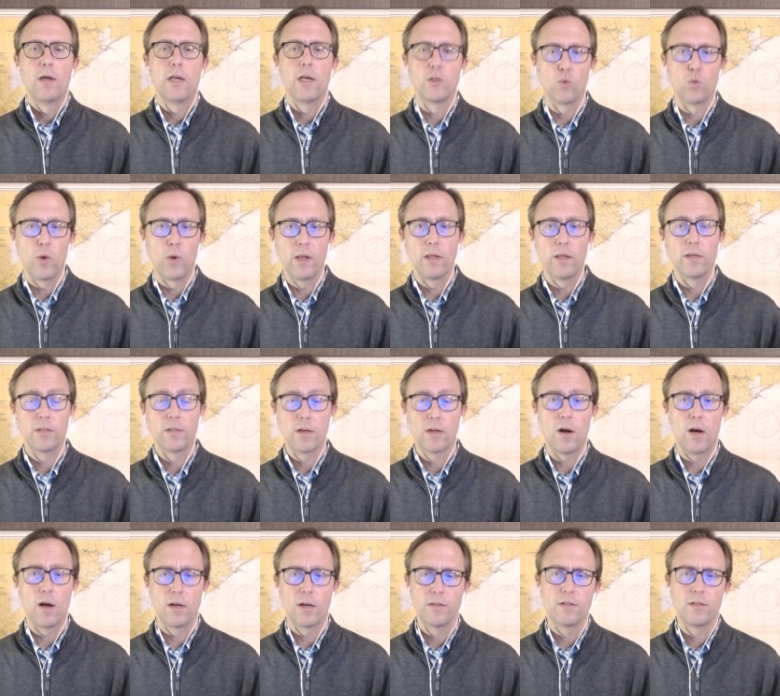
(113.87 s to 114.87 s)
as well as
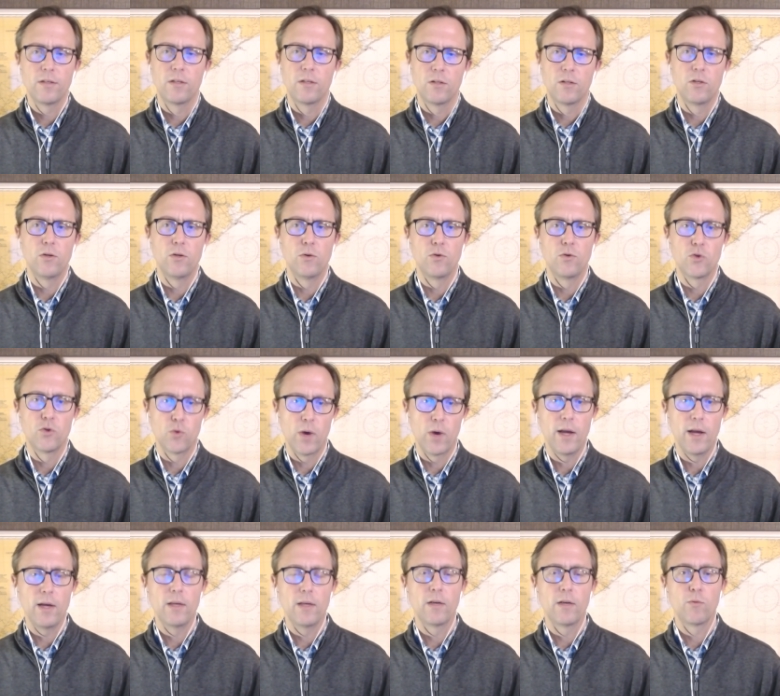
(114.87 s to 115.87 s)
costs to
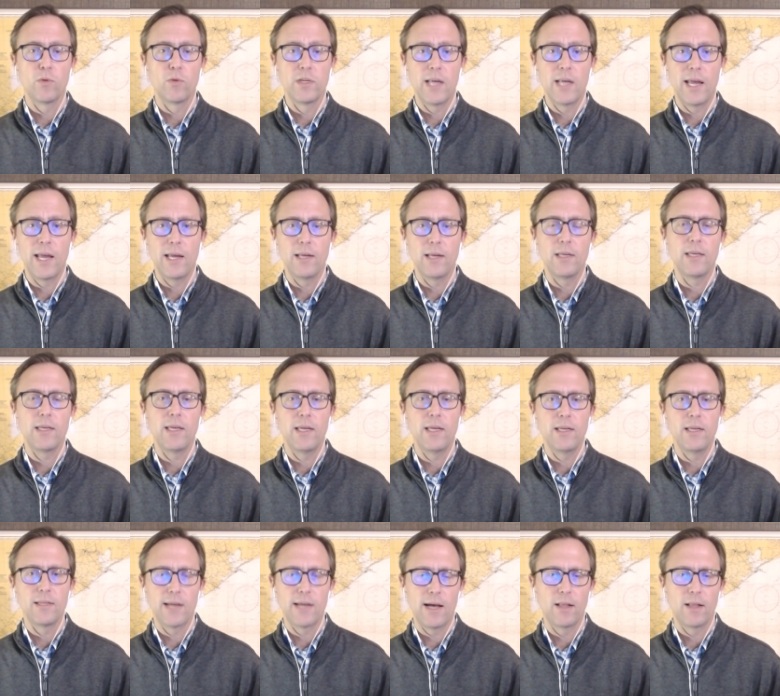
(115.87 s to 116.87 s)
train and retain
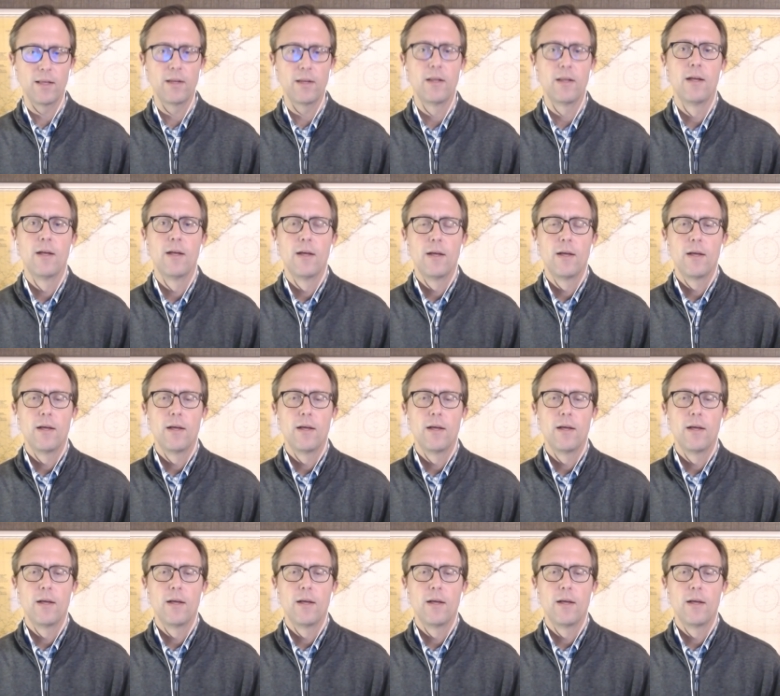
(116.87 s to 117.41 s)
key talent,